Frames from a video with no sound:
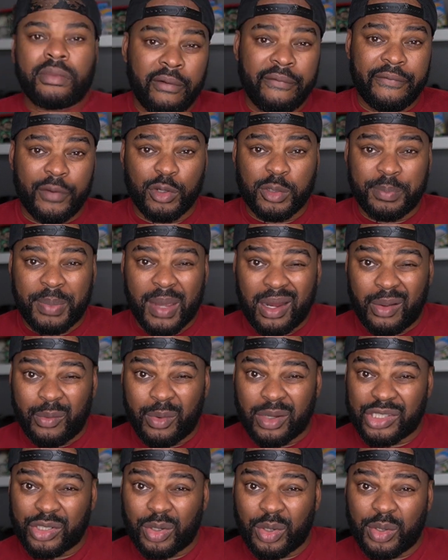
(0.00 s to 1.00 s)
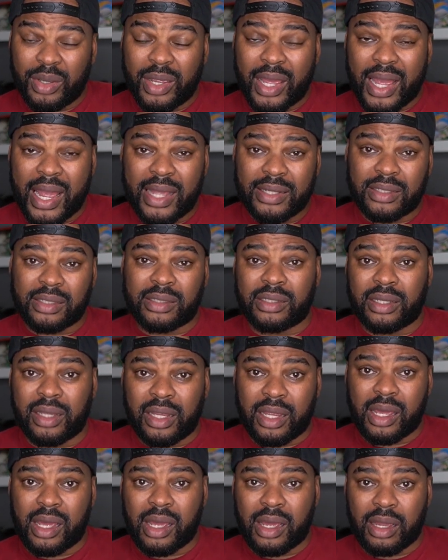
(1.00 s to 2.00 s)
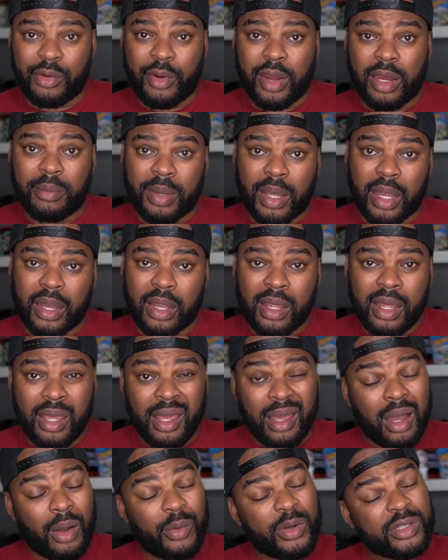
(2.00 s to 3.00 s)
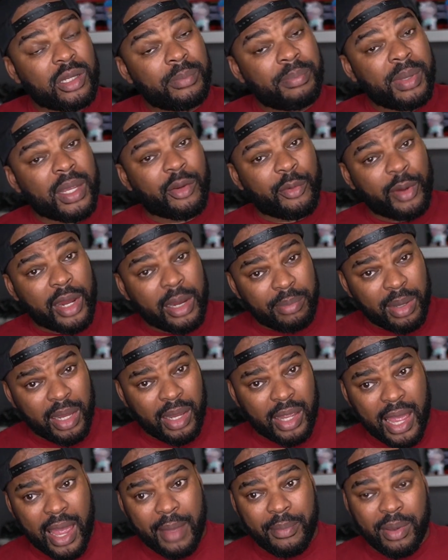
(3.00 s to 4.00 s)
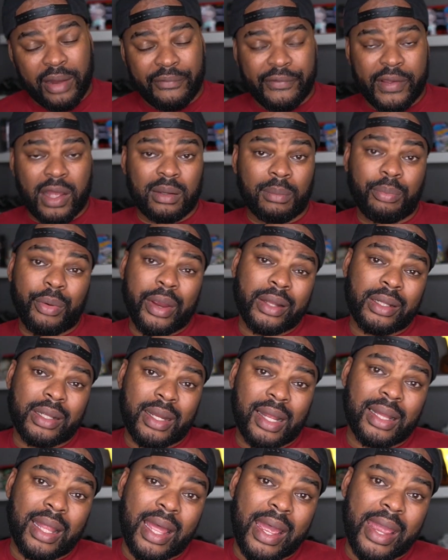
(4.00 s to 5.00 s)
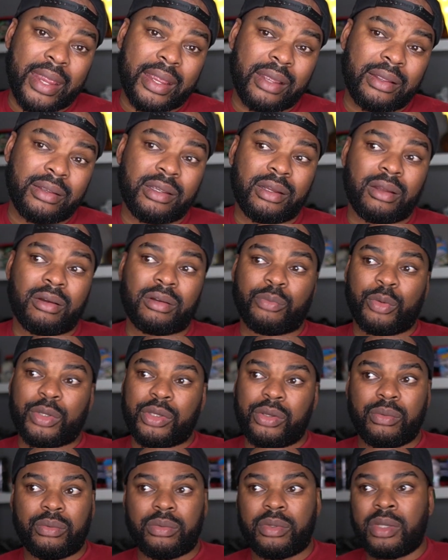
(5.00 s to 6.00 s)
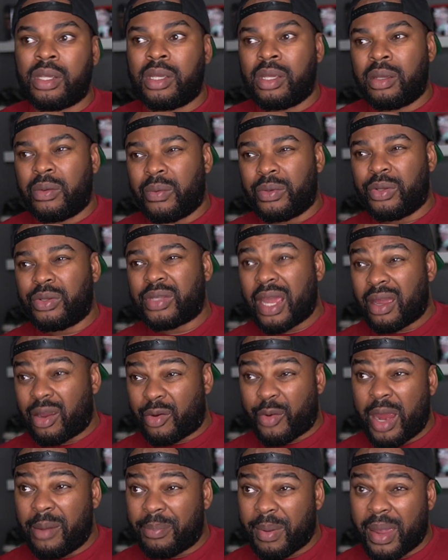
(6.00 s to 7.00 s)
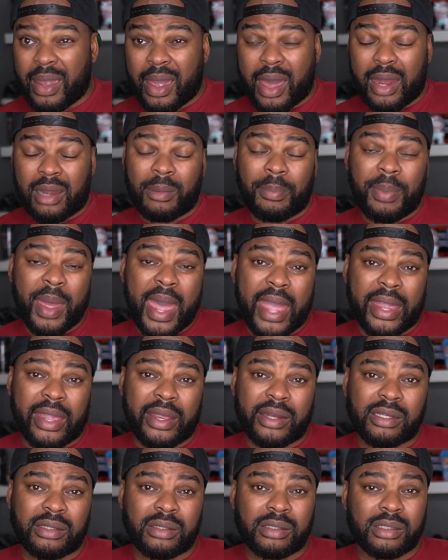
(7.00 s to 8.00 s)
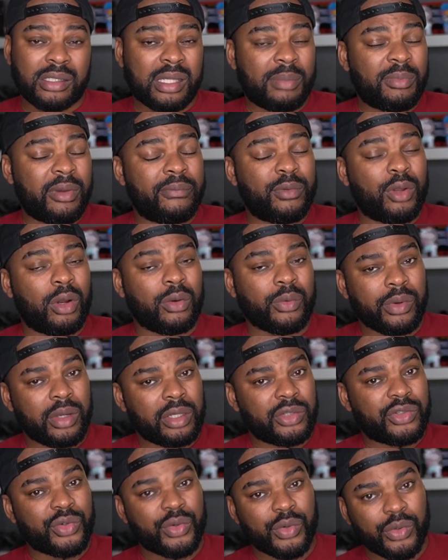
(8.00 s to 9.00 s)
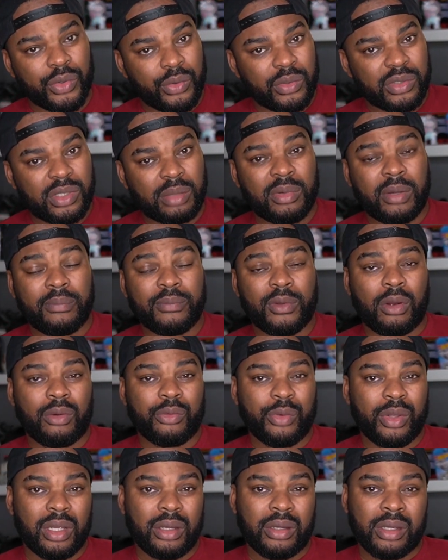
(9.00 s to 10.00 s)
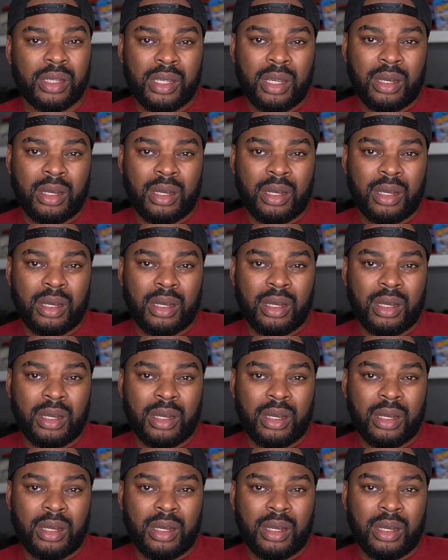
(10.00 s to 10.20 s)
First bait I want to show you guys is a crankbait. I wasn't a big crankbait guy, but I found a brand that I like. You know, when you take a crankbait out of the package, some of them don't run true, some of them don't really